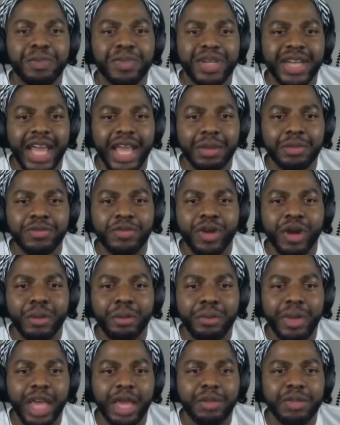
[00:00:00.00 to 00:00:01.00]
name for
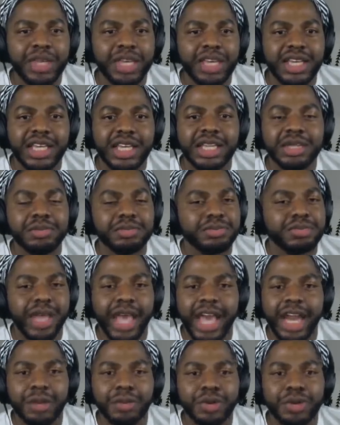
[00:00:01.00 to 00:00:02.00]
a baby
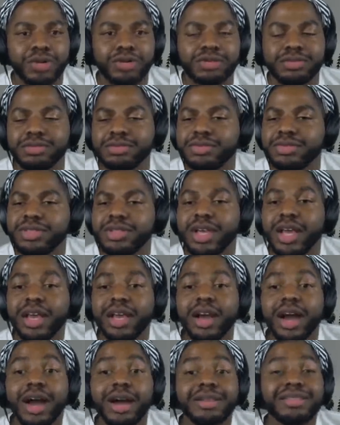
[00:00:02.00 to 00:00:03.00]
animal.
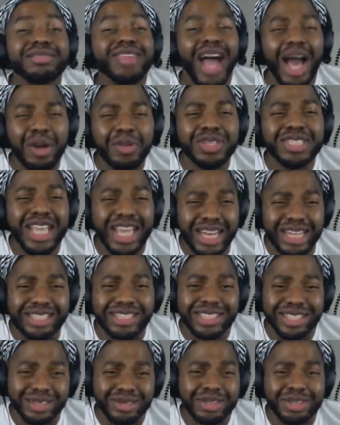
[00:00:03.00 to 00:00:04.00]
I was
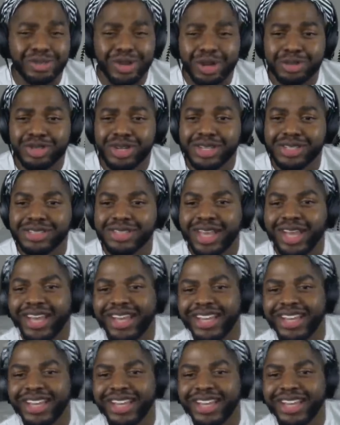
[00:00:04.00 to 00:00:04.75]
innocent. That's what I'm trying to say.